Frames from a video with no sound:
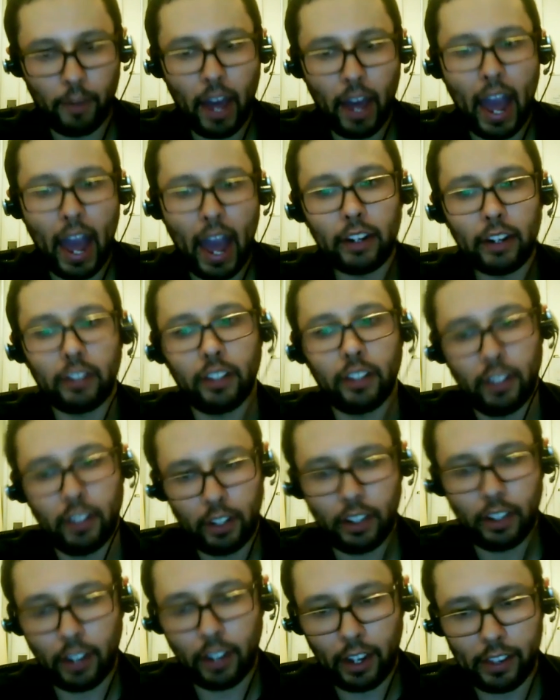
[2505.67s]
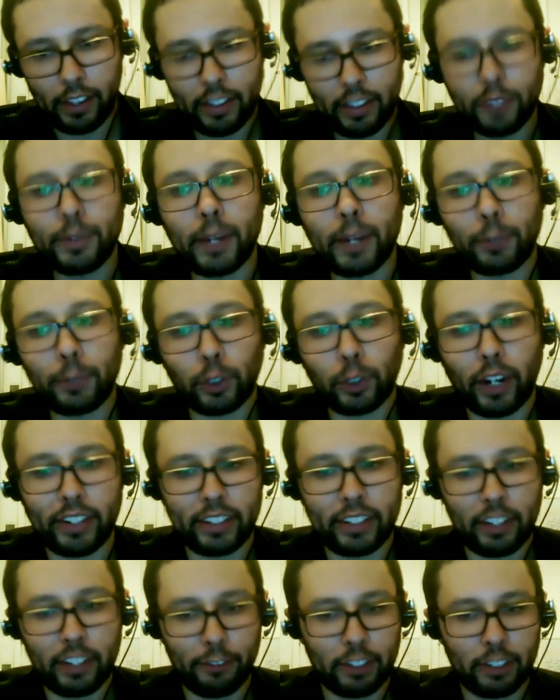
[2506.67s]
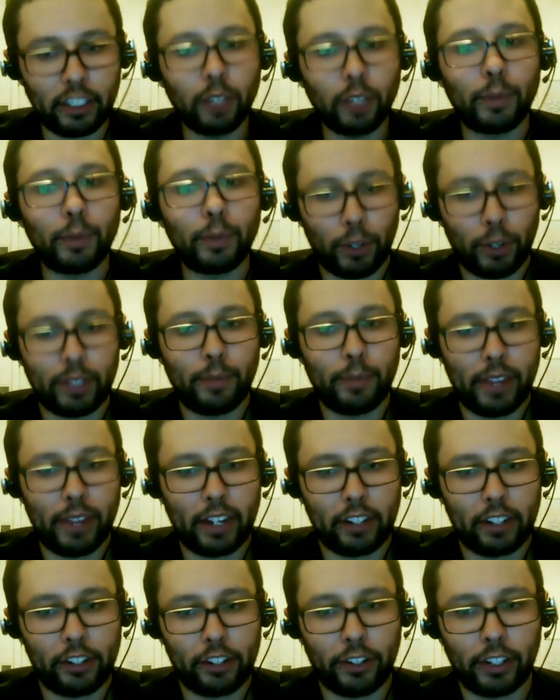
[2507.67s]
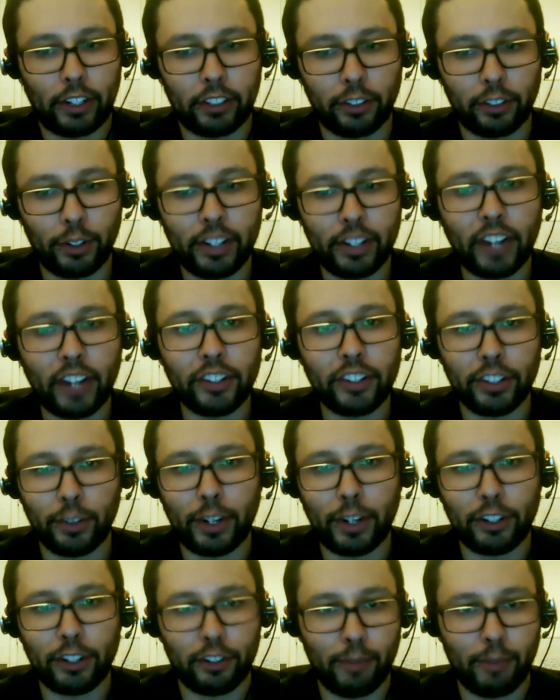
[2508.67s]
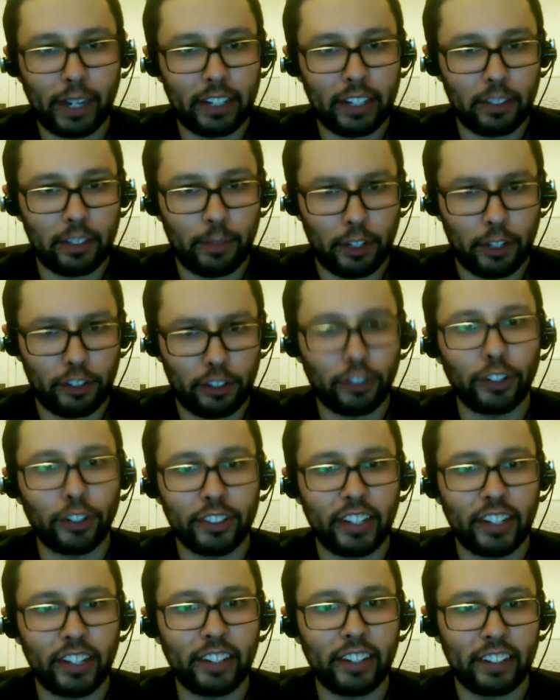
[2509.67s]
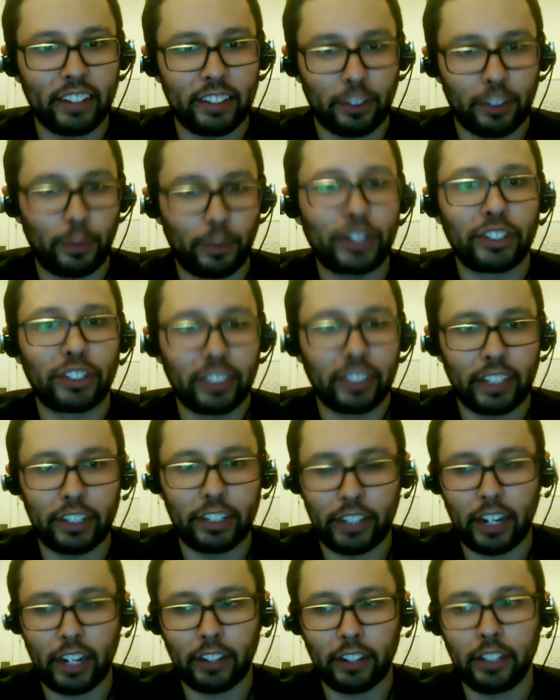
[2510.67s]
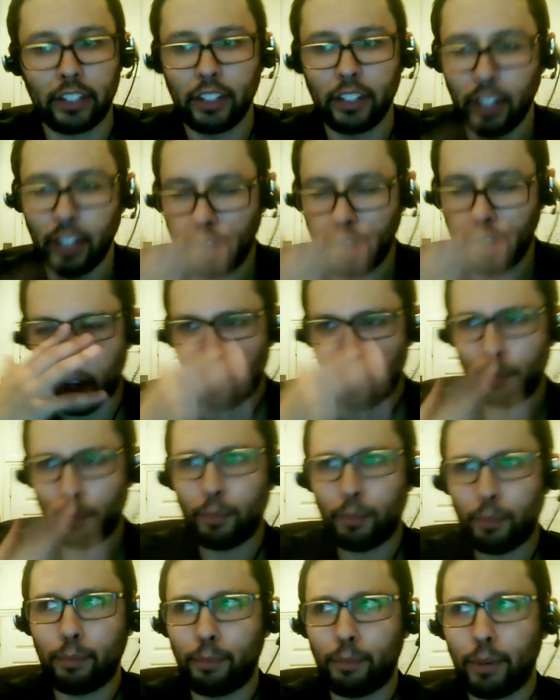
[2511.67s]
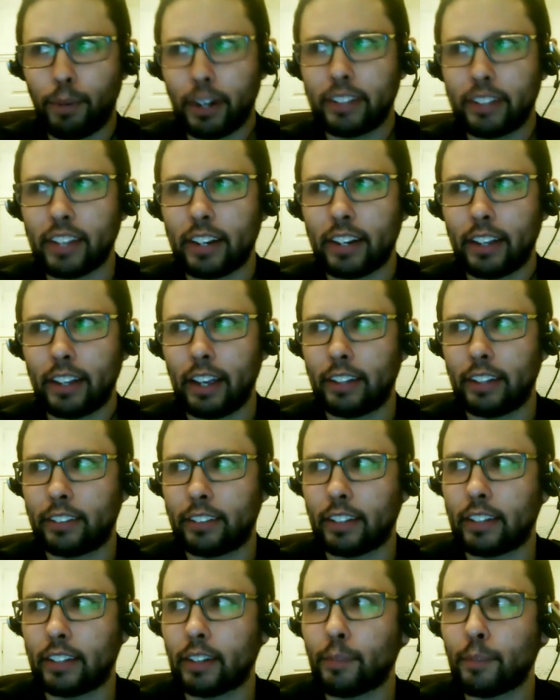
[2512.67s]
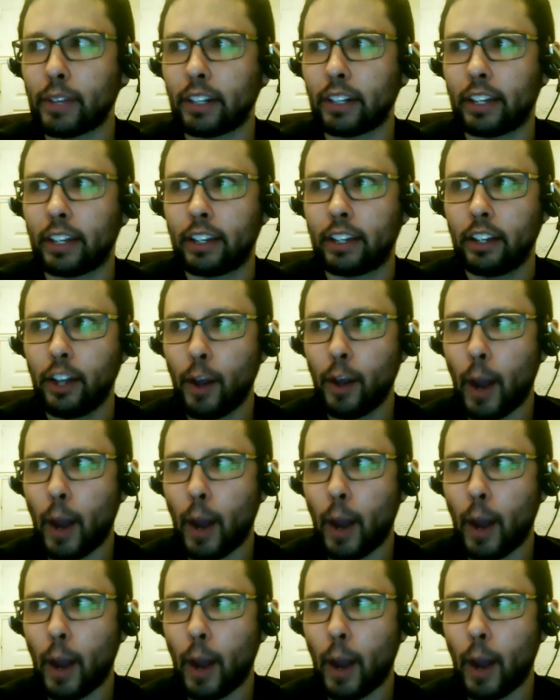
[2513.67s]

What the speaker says: and this perceptual crossing stuff is a little bit more sympathetic to Turing, so it's not just the right sort of mechanism in the Searle sense that it's original intentionality, but instead it's something like